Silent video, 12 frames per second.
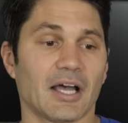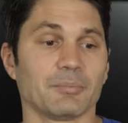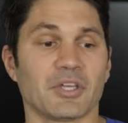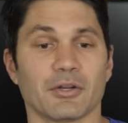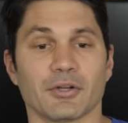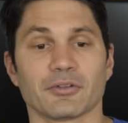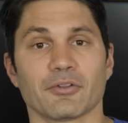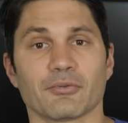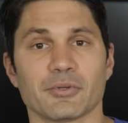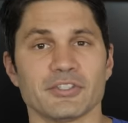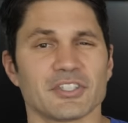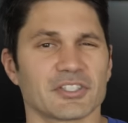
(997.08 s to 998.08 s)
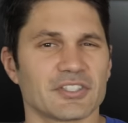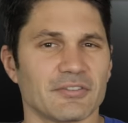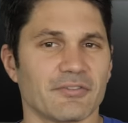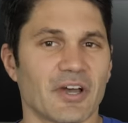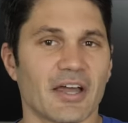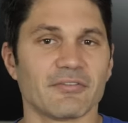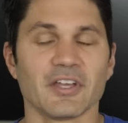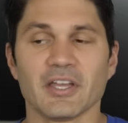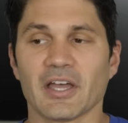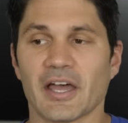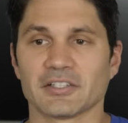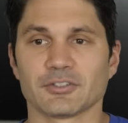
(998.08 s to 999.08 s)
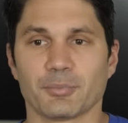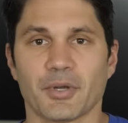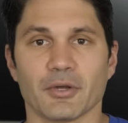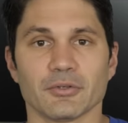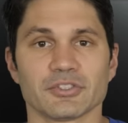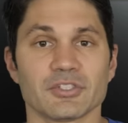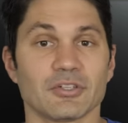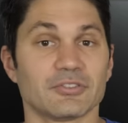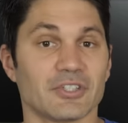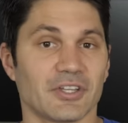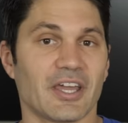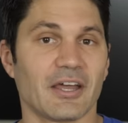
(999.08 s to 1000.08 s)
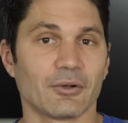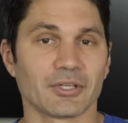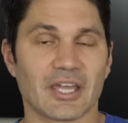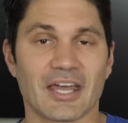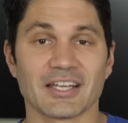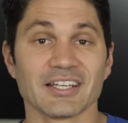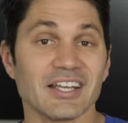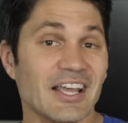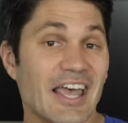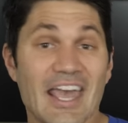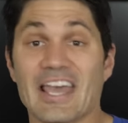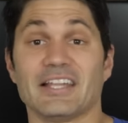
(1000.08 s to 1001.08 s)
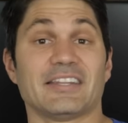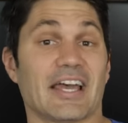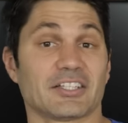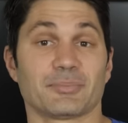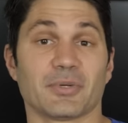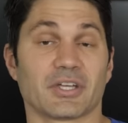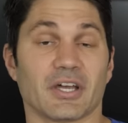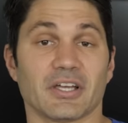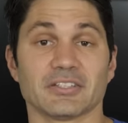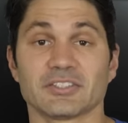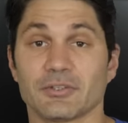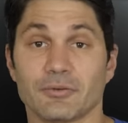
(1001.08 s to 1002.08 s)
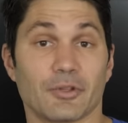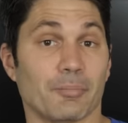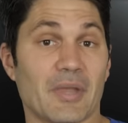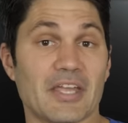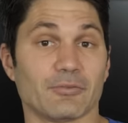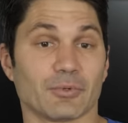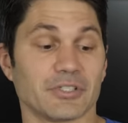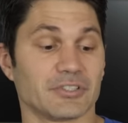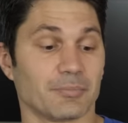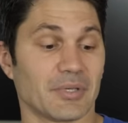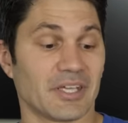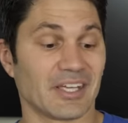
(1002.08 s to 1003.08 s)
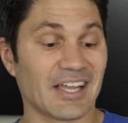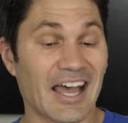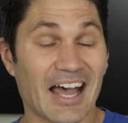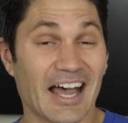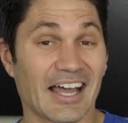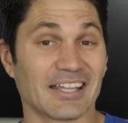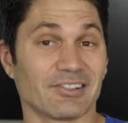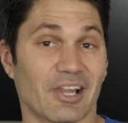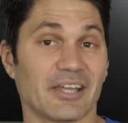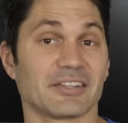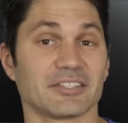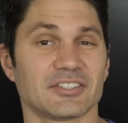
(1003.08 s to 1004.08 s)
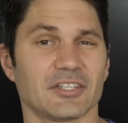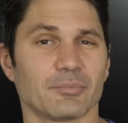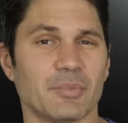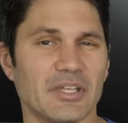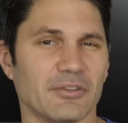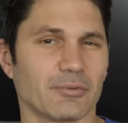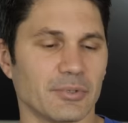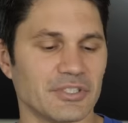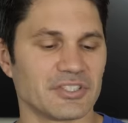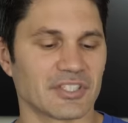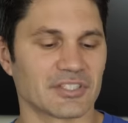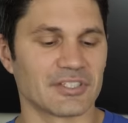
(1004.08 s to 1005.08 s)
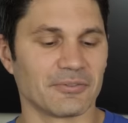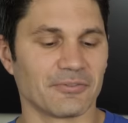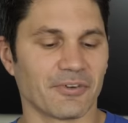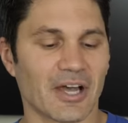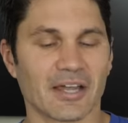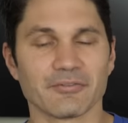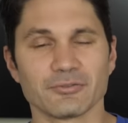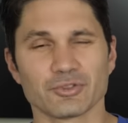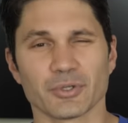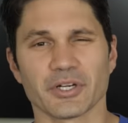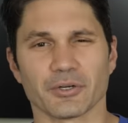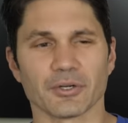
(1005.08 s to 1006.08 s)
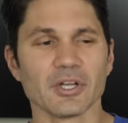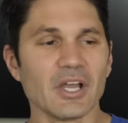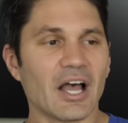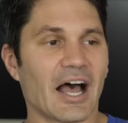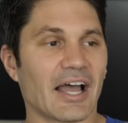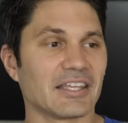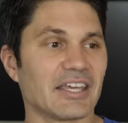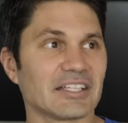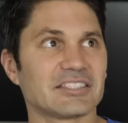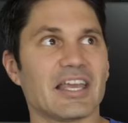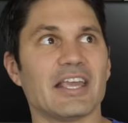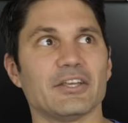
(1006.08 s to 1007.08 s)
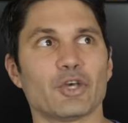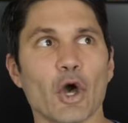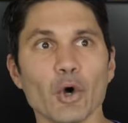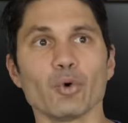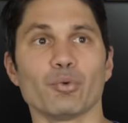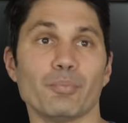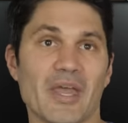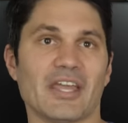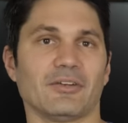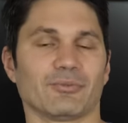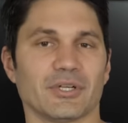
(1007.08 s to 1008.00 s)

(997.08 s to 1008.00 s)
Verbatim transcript: I'm carrying the 365 as opposed to the Hellcat, and that's because the main reason being I like the SIG P365 trigger. I guess a co-main